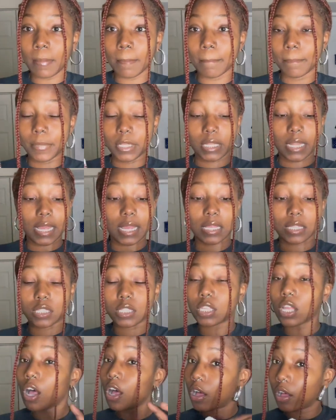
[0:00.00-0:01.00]
But they
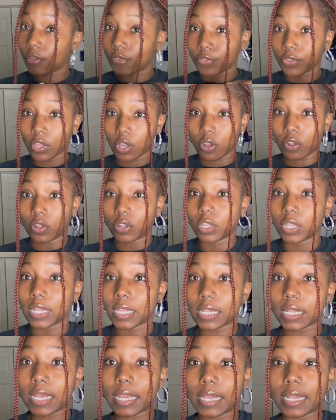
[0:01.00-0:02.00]
soft though.
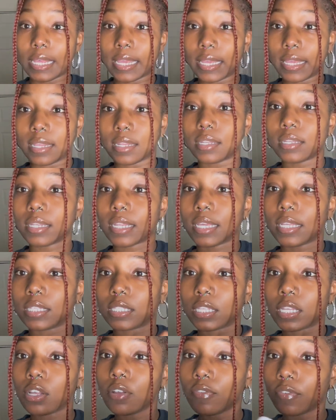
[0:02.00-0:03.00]
They like like they
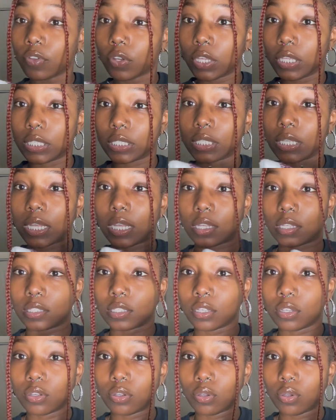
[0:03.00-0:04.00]
soft on the inside.
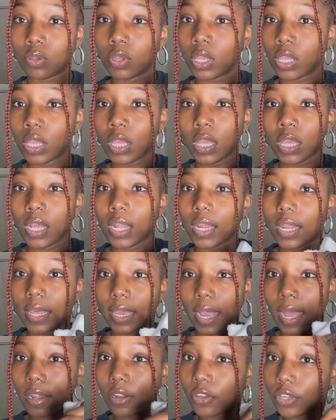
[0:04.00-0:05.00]
So
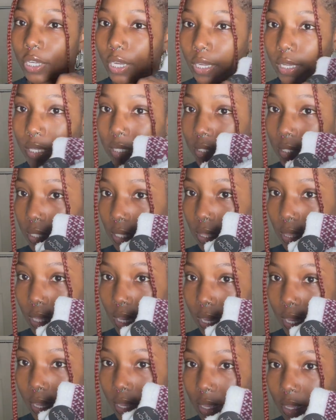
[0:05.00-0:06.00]
like I know y'all can see
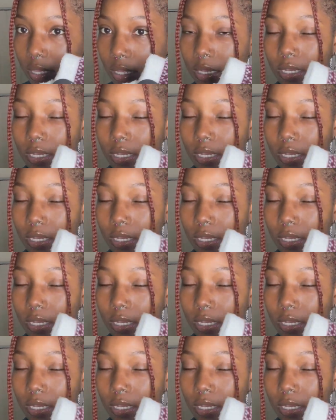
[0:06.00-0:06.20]
that.